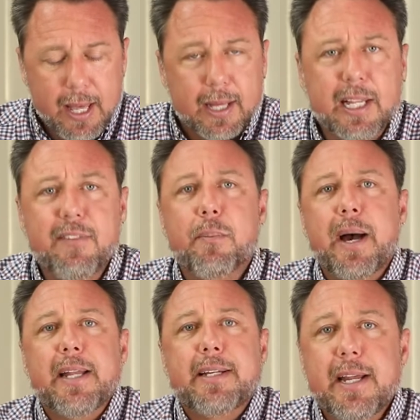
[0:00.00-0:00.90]
Cleveland
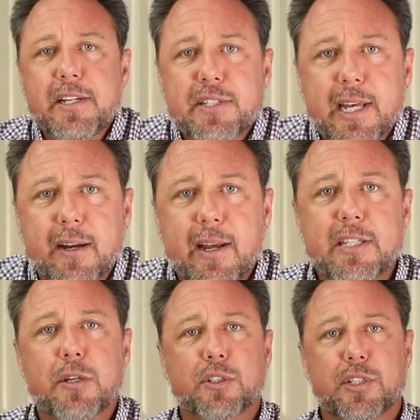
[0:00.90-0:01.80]
Bay Detention Centre
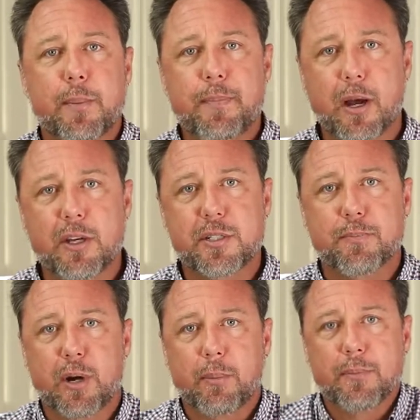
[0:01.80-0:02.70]
has also posed
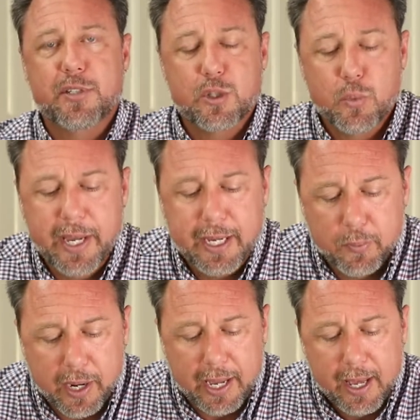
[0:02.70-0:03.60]
some problems this
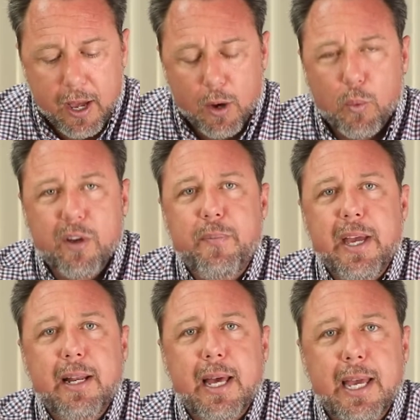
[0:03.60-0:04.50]
week where we've
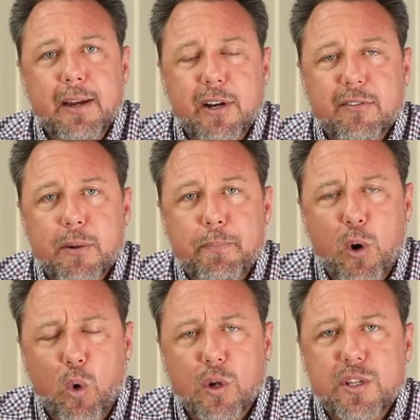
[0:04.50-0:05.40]
been hearing
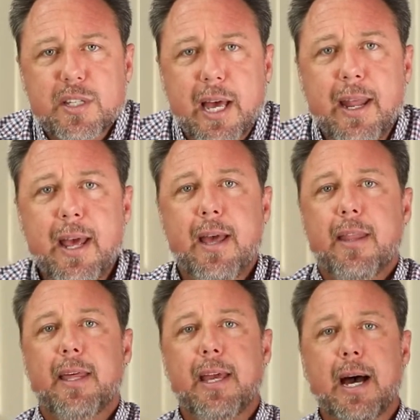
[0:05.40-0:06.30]
reports that
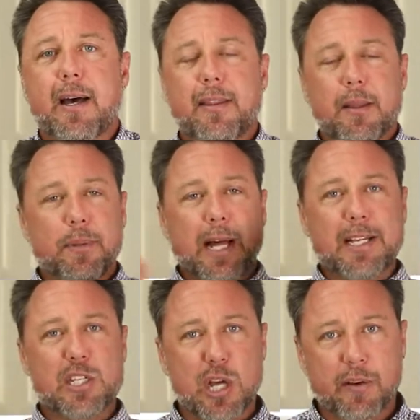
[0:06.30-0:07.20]
the
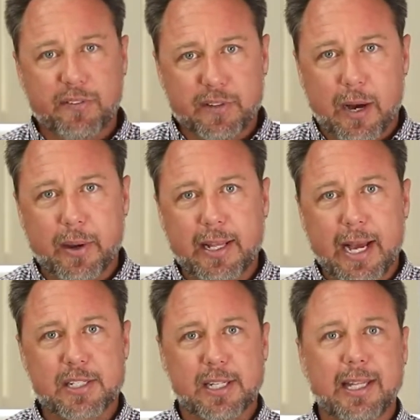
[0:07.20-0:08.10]
place is overflowing. They're
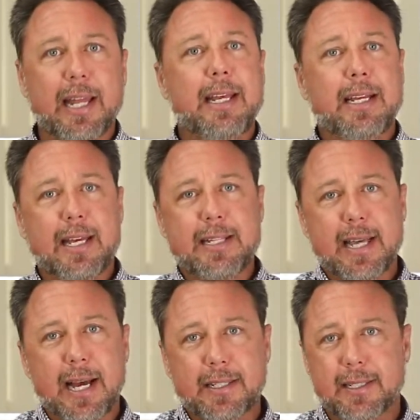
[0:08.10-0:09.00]
actually letting kids
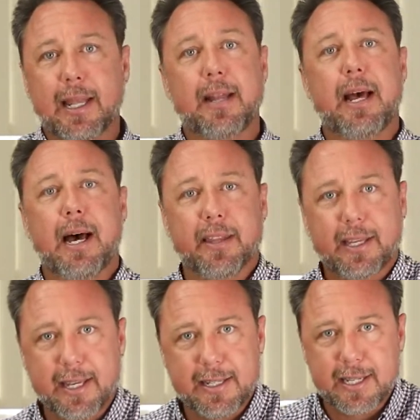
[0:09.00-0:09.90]
out to let other
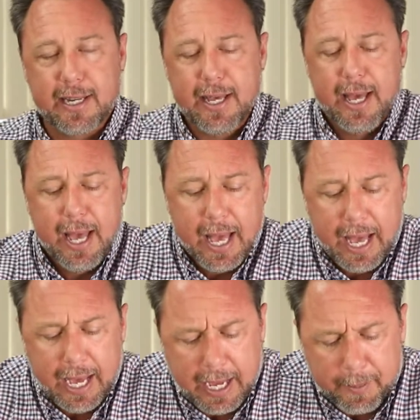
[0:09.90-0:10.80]
kids in,
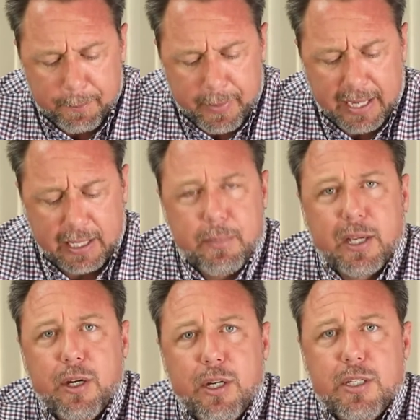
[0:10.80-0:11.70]
mainly
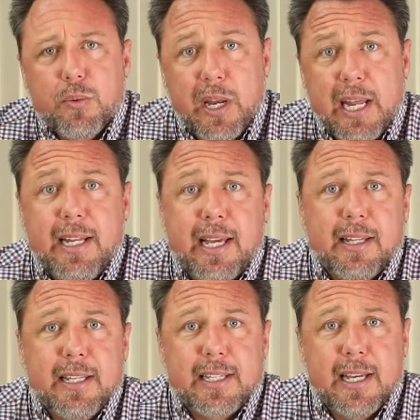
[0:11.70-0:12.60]
because we need to
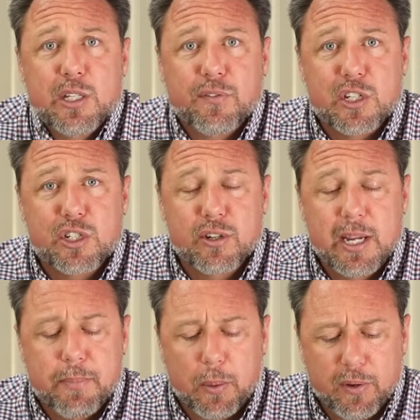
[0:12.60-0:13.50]
get these kids off the
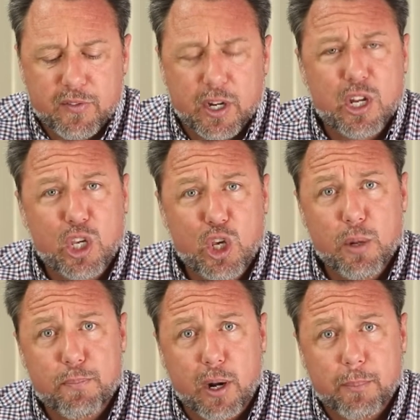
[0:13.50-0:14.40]
street. But we've got an
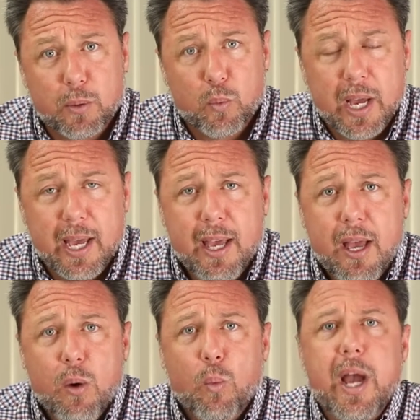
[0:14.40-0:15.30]
acute problem
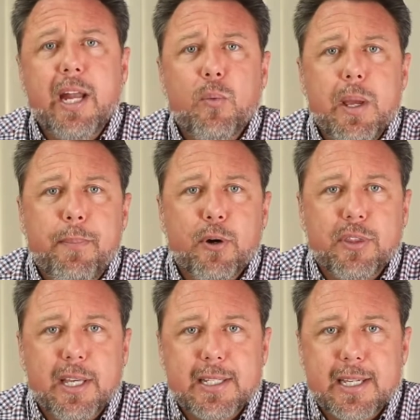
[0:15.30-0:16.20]
where do we
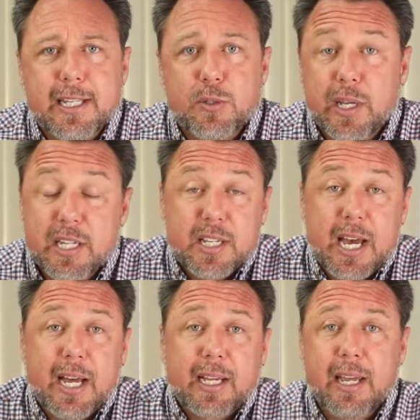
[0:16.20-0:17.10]
put these kids? We just
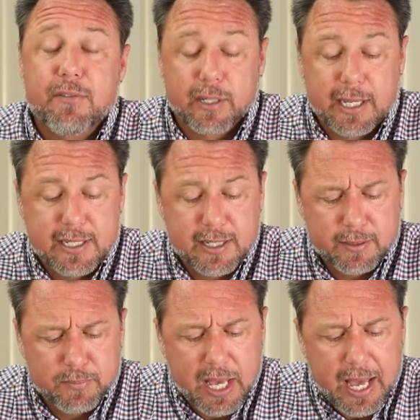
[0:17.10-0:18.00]
can't keep releasing
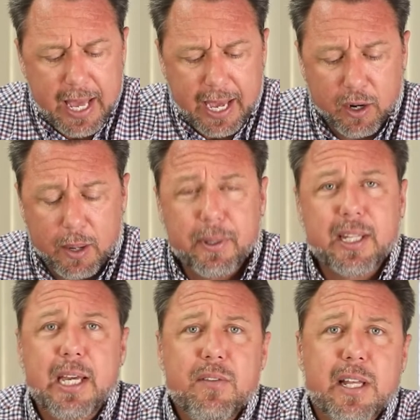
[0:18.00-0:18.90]
them. And I
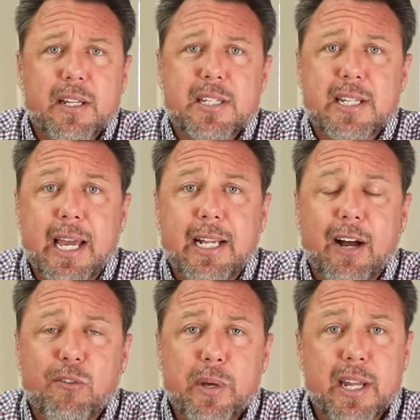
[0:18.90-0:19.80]
believe that the state
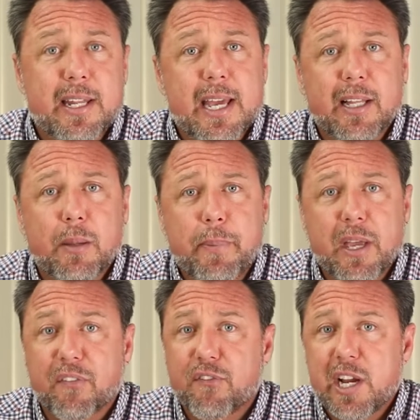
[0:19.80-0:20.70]
government and the
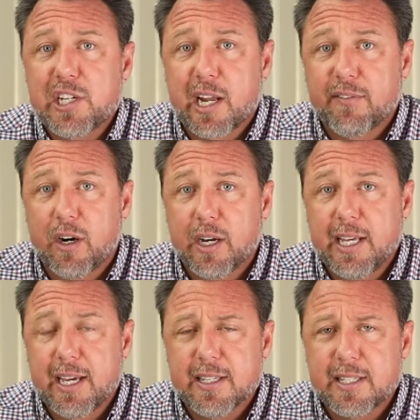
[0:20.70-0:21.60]
LNP are fresh out of
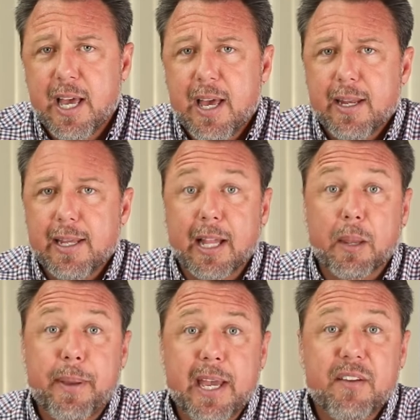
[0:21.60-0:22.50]
ideas. The
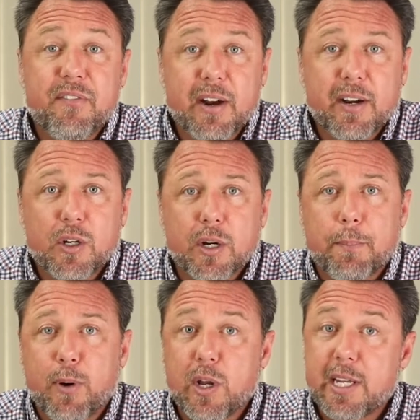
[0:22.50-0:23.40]
LNP are very good
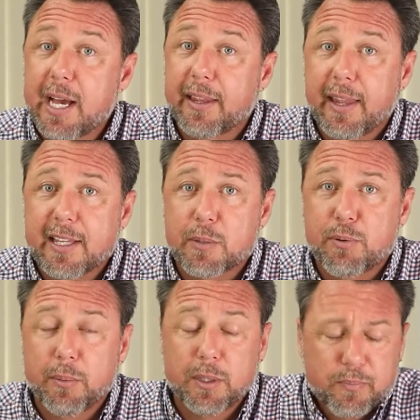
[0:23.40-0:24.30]
at pointing out that there's a
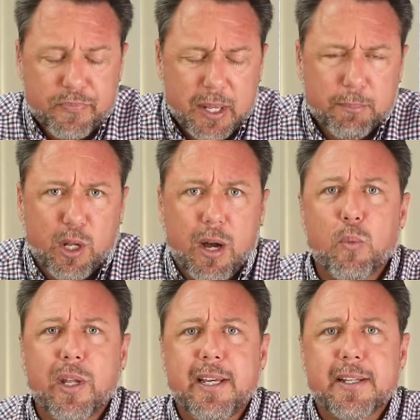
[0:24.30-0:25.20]
problem.
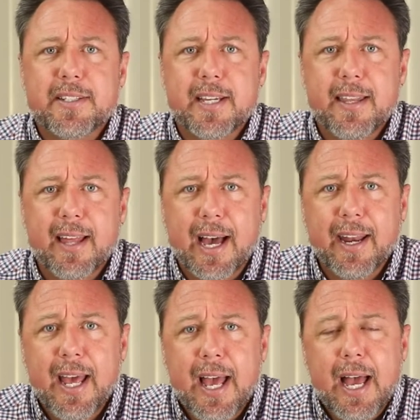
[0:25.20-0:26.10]
Blind Willie could see
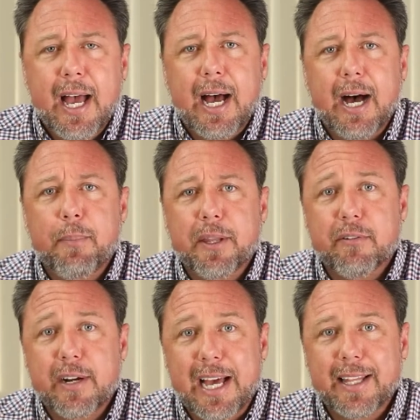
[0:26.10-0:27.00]
that. But the
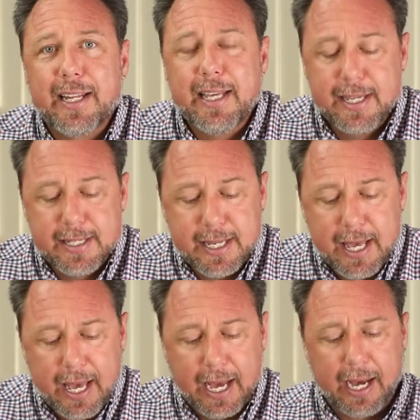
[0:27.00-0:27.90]
reality is
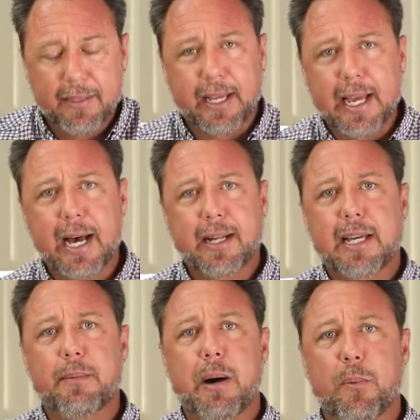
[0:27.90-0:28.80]
they can't
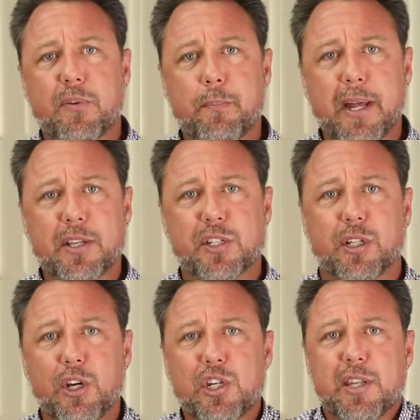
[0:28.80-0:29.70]
come up with a better
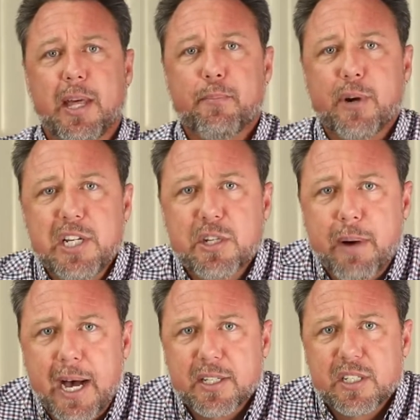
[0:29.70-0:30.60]
solution than breach of
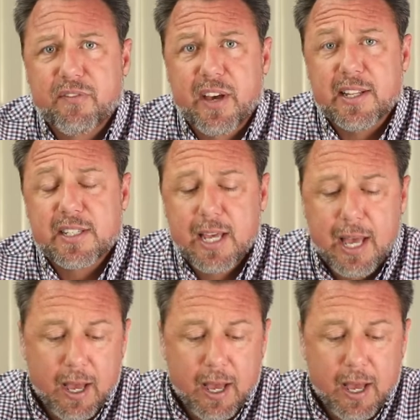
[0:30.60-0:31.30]
bail as an offence.